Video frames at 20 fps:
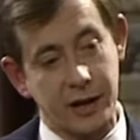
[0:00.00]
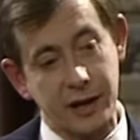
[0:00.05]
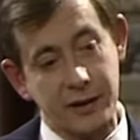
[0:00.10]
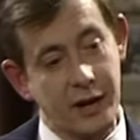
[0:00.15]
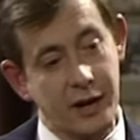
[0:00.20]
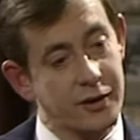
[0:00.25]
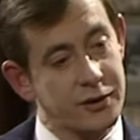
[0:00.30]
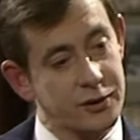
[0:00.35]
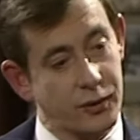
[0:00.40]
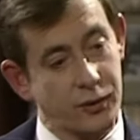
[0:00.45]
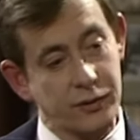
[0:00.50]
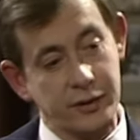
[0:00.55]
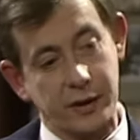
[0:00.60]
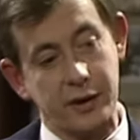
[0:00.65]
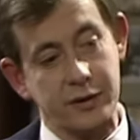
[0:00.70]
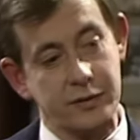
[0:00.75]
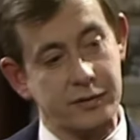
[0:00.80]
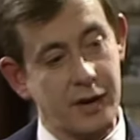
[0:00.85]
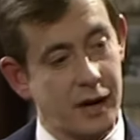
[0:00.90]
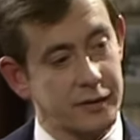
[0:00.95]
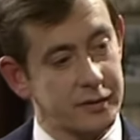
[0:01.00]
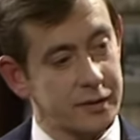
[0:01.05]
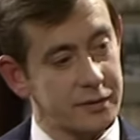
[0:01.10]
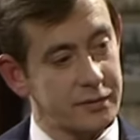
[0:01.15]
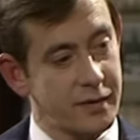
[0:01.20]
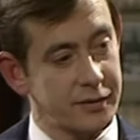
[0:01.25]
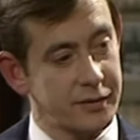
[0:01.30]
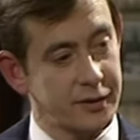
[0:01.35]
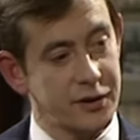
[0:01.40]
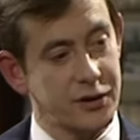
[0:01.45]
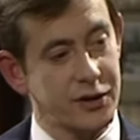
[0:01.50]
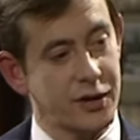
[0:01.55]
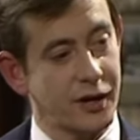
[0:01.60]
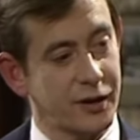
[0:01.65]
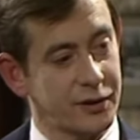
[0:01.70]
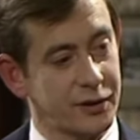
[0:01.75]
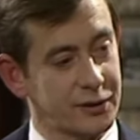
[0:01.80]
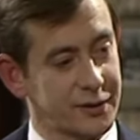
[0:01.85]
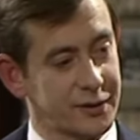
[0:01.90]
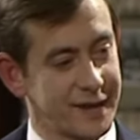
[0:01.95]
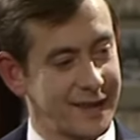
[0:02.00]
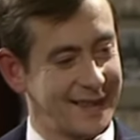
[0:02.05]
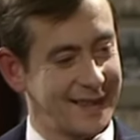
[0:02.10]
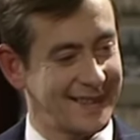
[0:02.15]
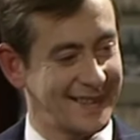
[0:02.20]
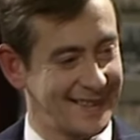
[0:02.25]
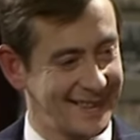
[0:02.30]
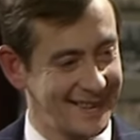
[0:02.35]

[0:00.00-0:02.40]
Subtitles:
the other sort goes round and round in circles.